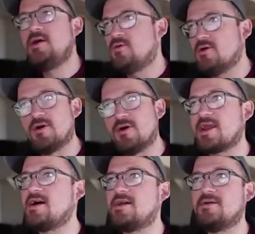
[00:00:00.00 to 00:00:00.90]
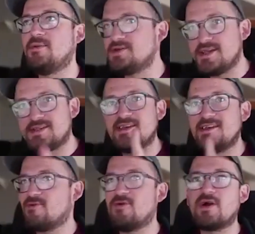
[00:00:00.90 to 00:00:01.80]
we're working on a multi-sig,
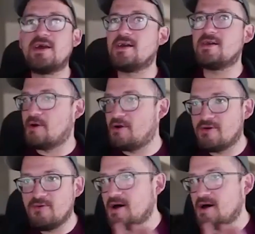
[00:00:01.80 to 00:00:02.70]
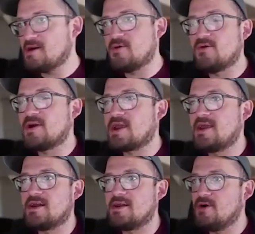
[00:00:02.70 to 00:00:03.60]
we're working on a burner wallet, we're working
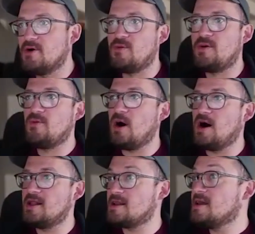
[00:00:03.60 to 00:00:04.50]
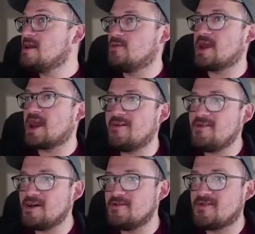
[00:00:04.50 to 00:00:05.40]
on a mobile wallet. We have
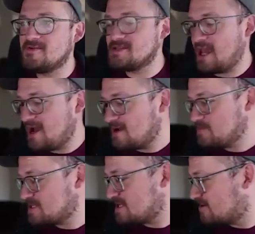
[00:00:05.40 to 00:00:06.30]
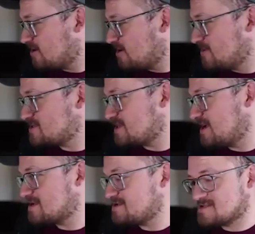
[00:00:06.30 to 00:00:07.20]
all of those apps and they're almost
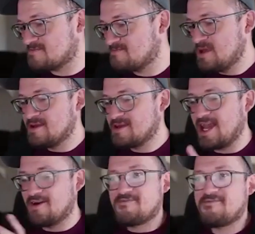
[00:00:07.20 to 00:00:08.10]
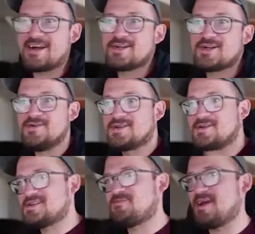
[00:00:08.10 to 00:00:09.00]
like just counterfactual to
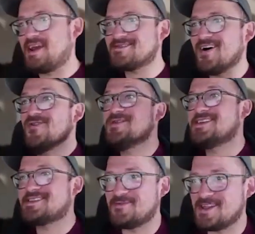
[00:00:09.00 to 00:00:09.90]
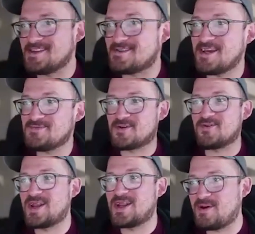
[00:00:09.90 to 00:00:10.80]
the space. Hopefully someone in the space will
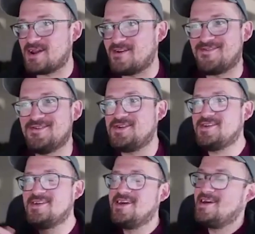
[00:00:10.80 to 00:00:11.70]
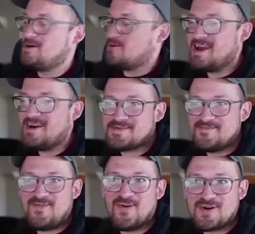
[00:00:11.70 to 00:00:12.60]
create a better version, but we have some
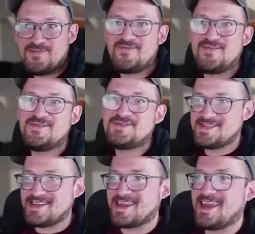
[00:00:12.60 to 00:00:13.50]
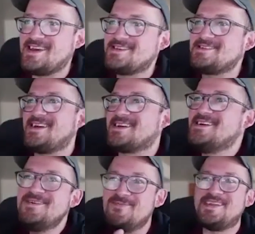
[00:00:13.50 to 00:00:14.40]
forkable versions in case like
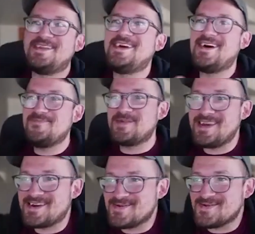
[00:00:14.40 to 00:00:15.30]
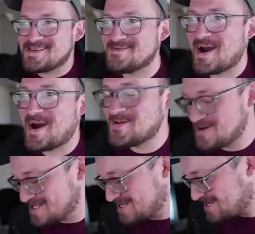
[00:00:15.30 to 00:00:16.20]
we need to help the ecosystem out
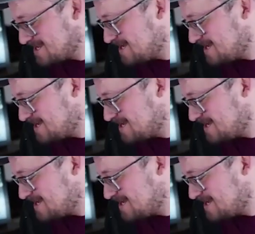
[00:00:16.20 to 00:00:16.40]
really.